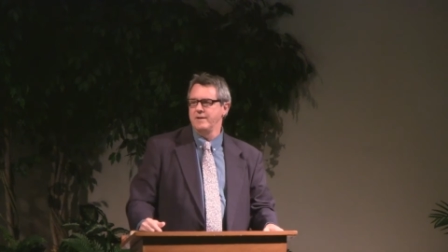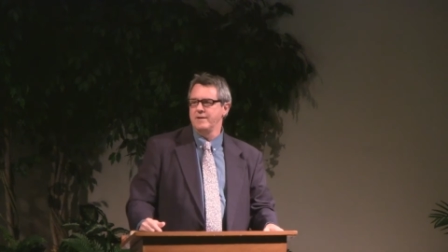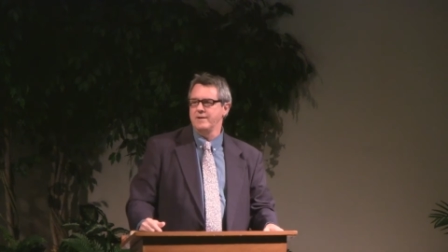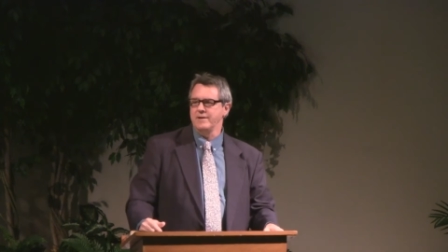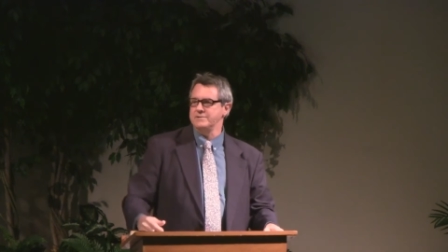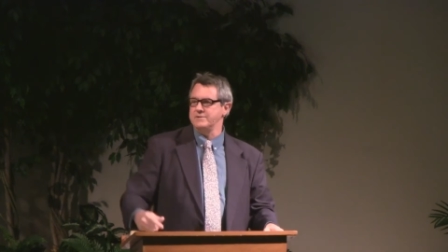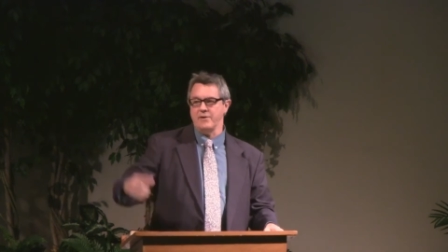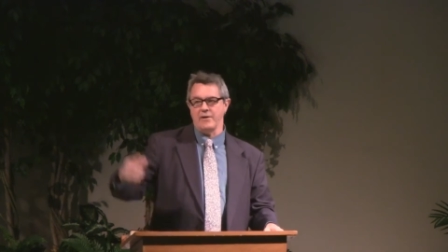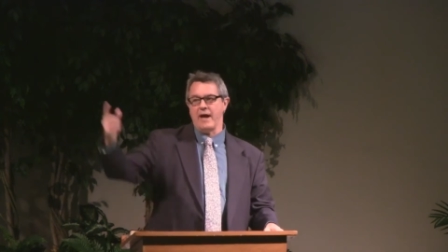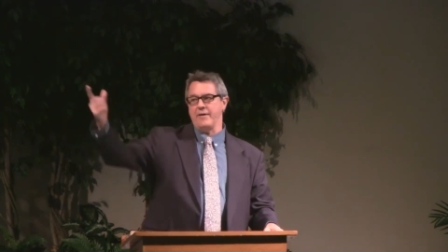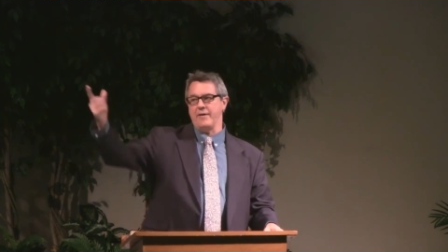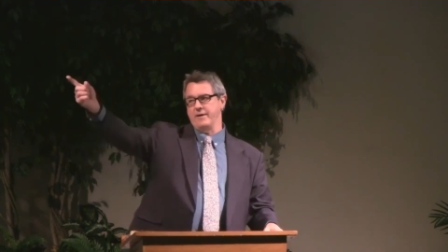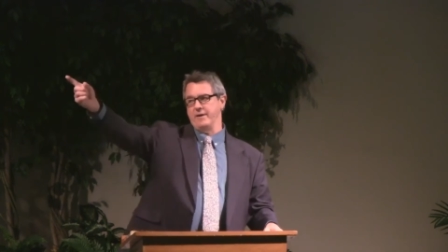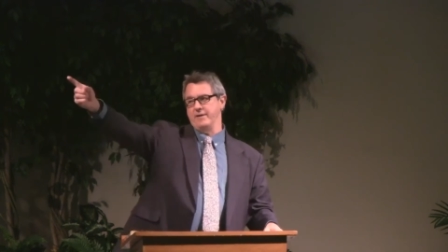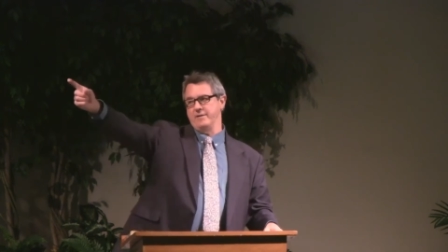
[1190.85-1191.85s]
Because they're
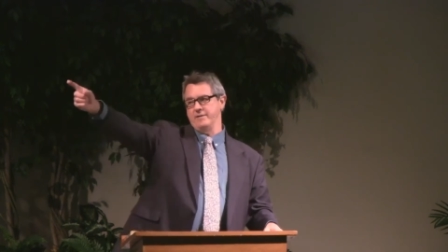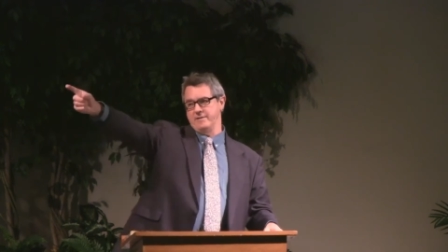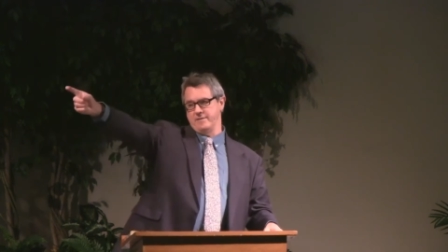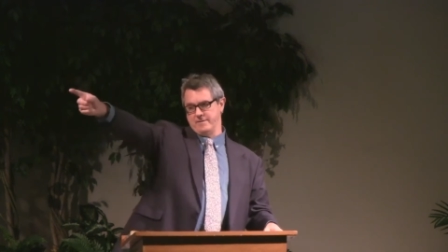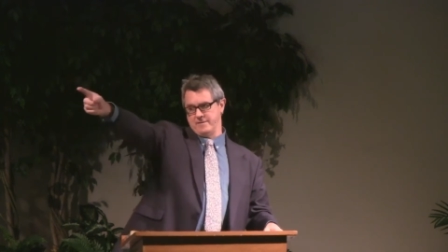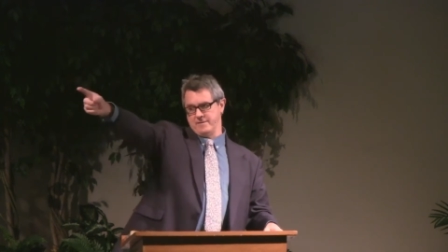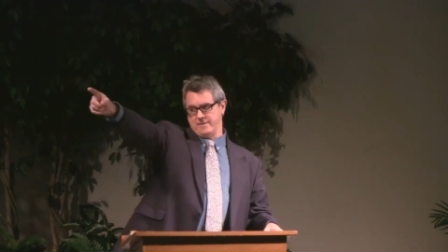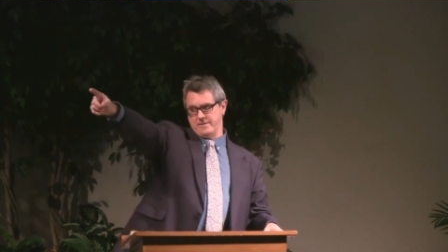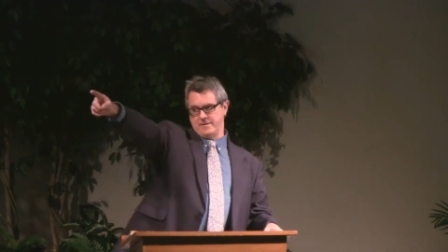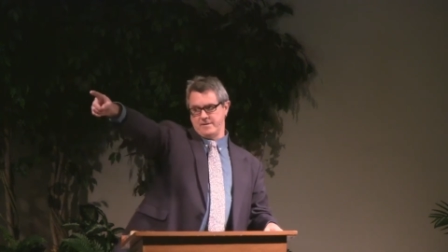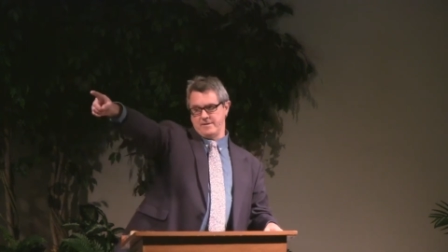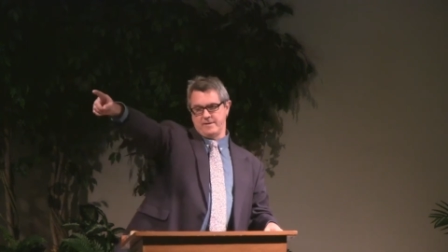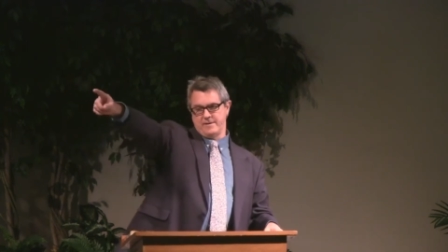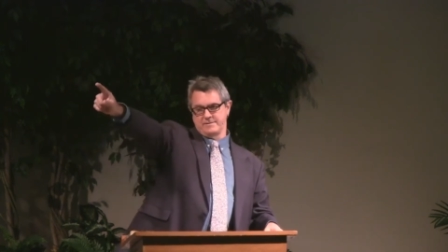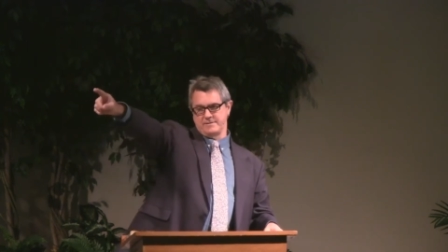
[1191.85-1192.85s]
out there.
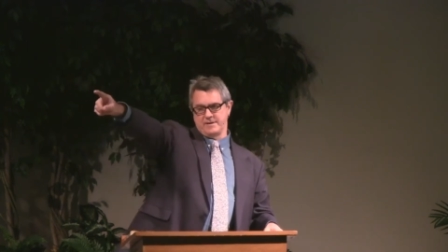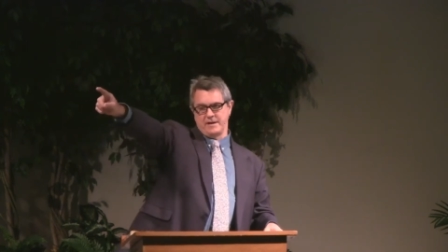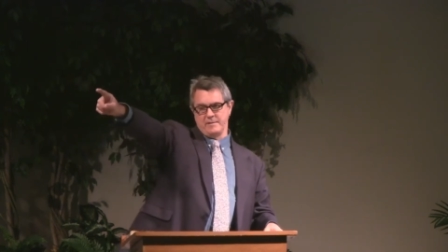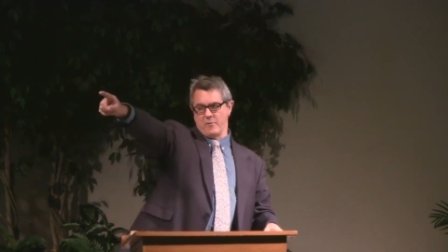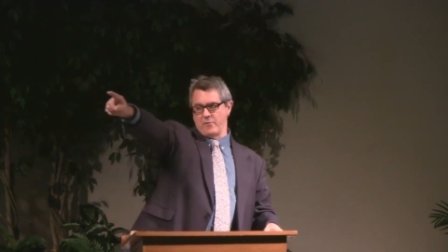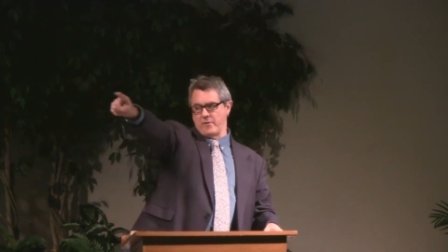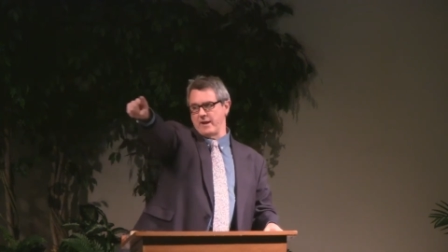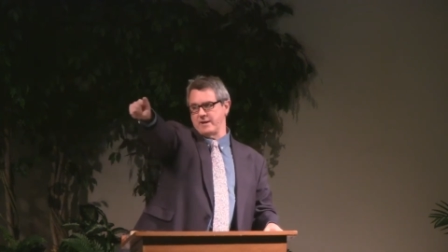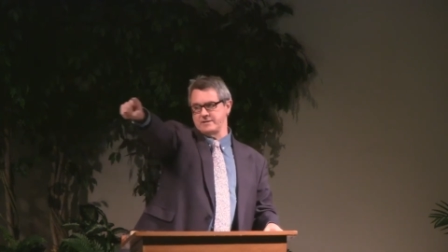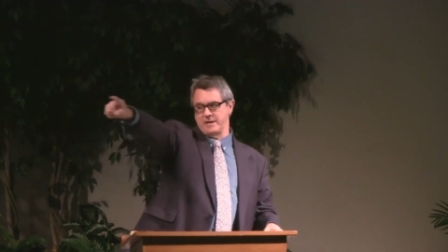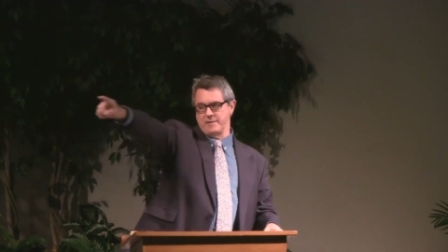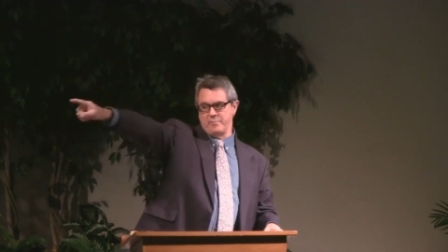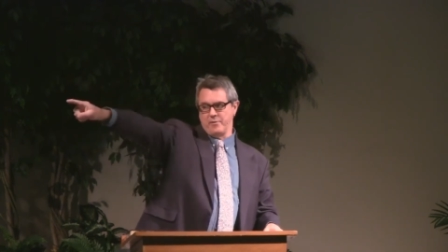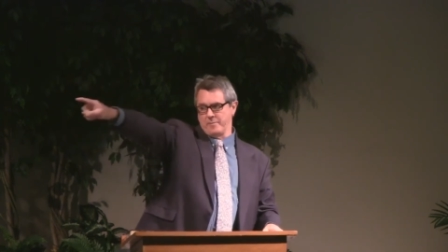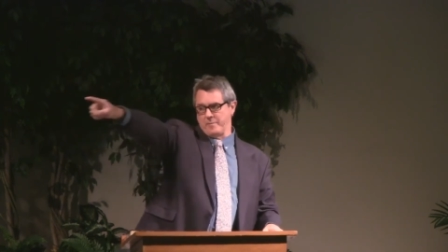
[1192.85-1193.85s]
Sunday morning, I see
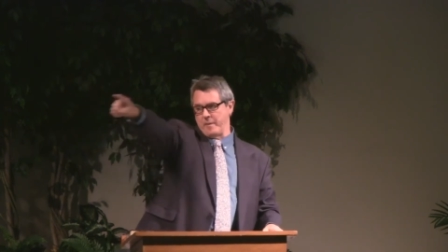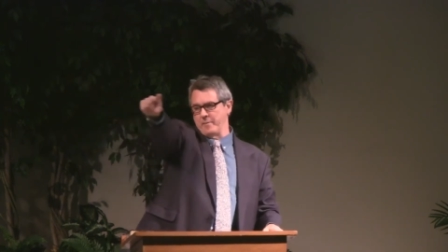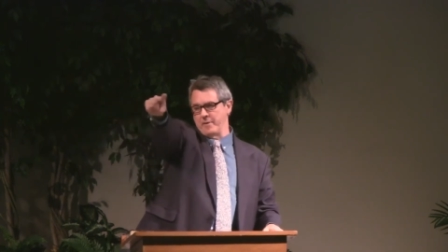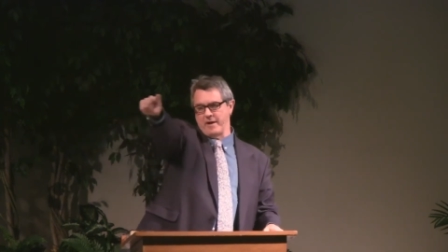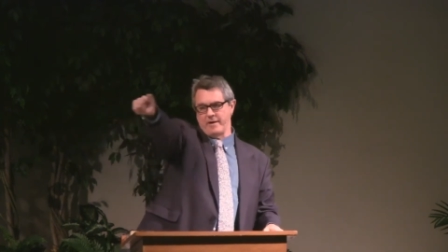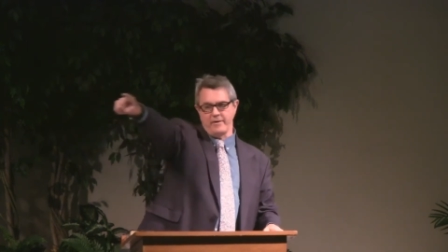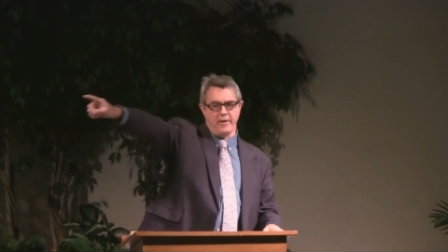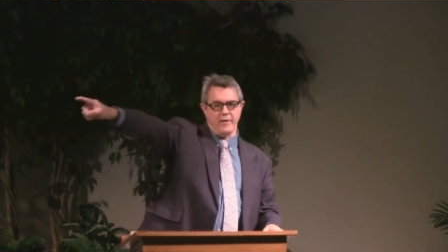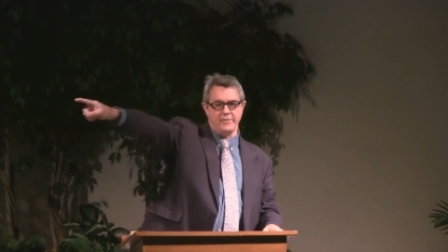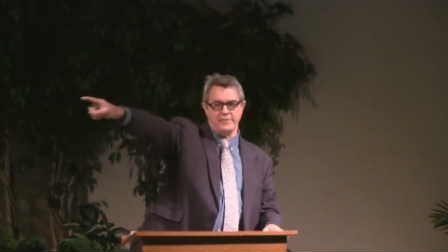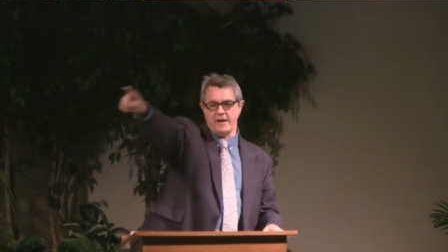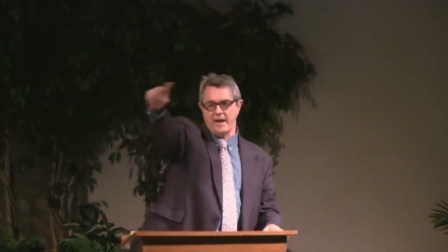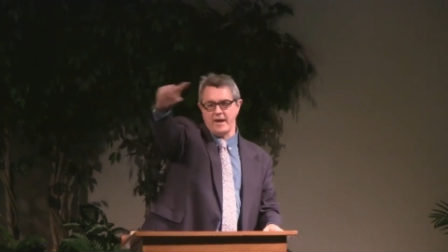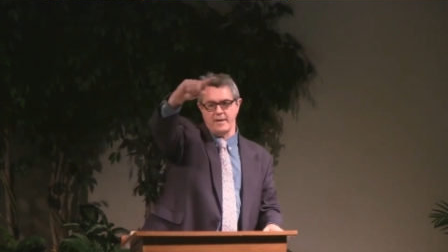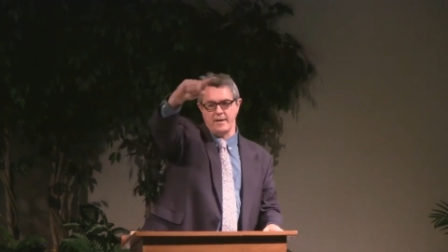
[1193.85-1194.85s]
them pull people out here all the
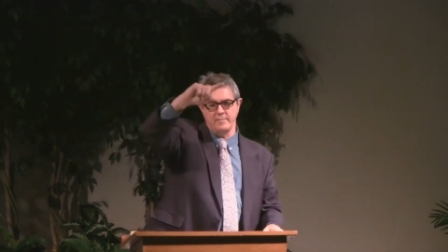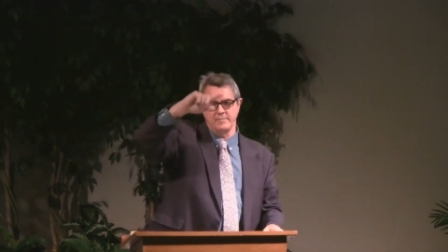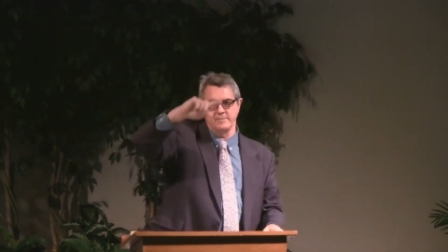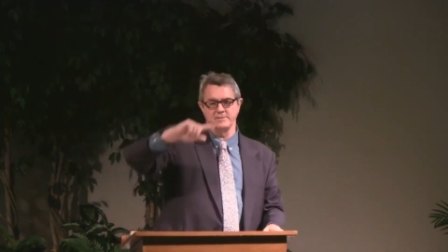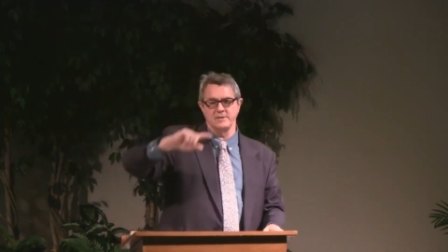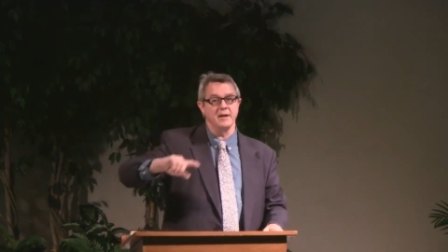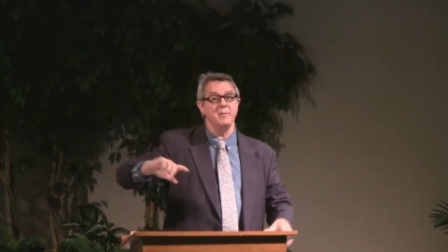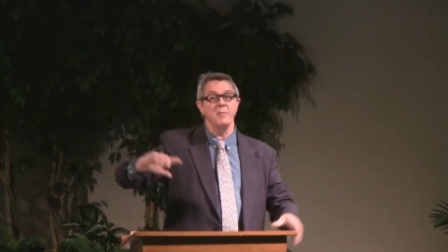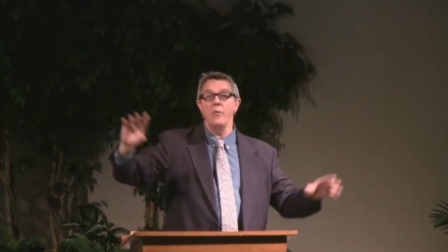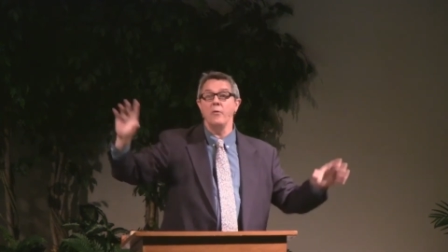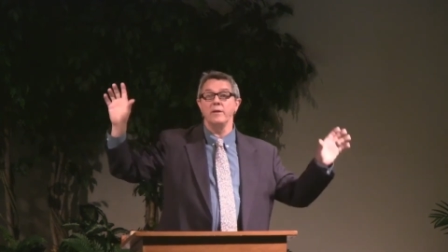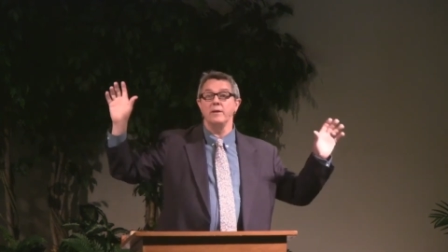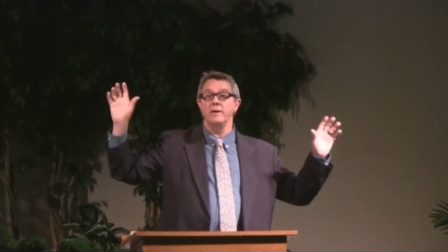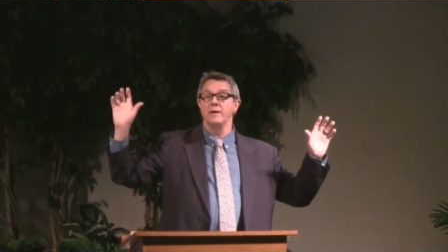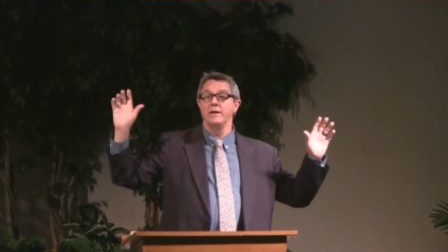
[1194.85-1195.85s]
time. Sunday morning.